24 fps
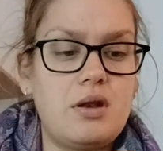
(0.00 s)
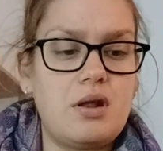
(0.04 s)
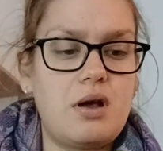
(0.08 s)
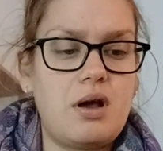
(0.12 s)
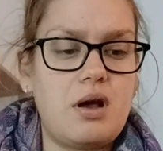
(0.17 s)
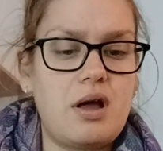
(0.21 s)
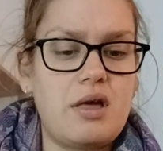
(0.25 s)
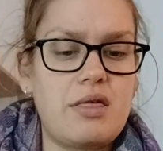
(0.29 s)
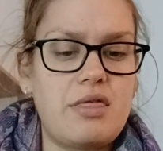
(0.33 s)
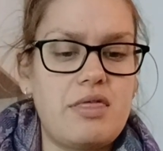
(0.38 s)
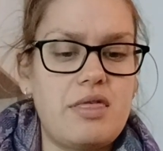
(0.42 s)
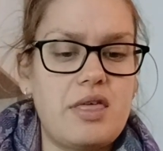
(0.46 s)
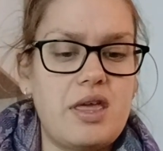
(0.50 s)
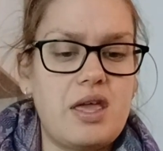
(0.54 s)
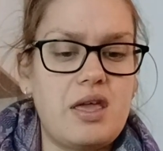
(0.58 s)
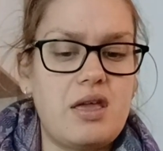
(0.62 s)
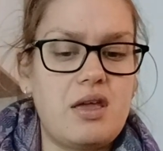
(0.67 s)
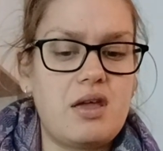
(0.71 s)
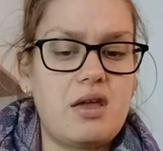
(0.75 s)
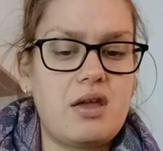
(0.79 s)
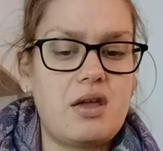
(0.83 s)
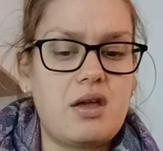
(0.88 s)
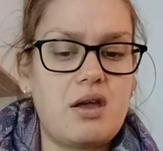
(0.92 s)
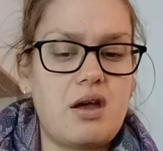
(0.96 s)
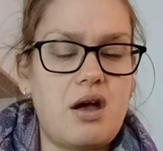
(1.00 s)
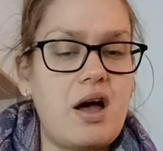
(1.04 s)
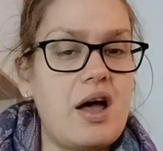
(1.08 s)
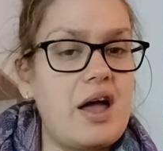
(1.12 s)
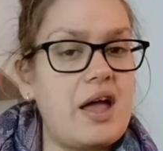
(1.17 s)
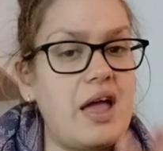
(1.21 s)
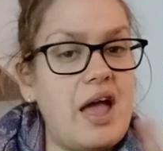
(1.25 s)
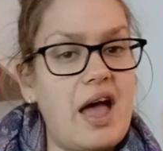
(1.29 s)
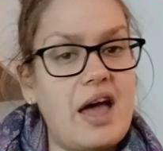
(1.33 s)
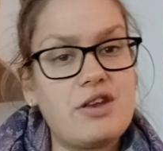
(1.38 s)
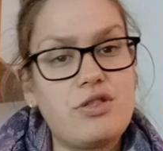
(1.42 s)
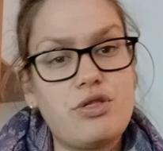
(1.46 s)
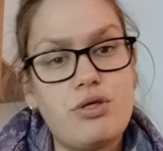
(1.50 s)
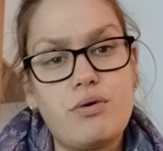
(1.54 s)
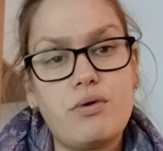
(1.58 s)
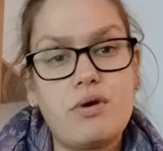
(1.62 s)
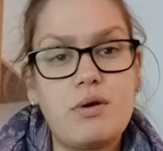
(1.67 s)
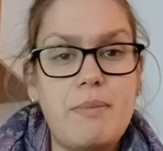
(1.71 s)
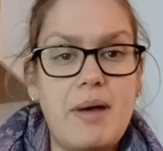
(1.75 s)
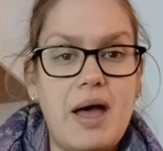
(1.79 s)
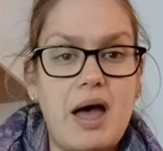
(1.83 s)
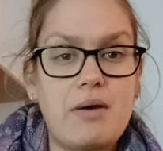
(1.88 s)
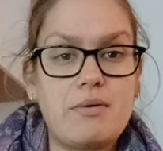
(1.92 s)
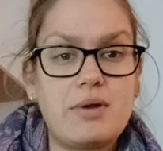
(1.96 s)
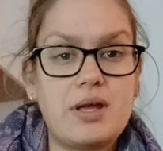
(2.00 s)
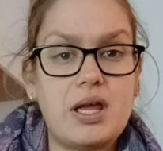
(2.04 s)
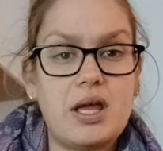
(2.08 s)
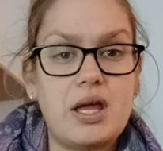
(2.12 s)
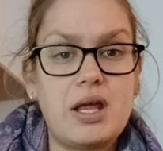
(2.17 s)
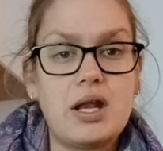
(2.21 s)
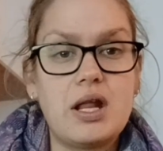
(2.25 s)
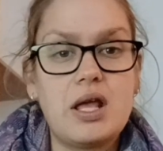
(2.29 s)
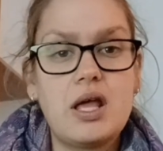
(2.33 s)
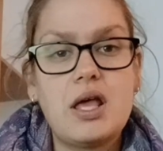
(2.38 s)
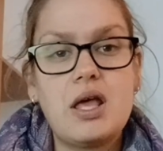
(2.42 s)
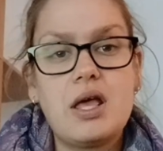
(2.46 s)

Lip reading: I think I had thought about it.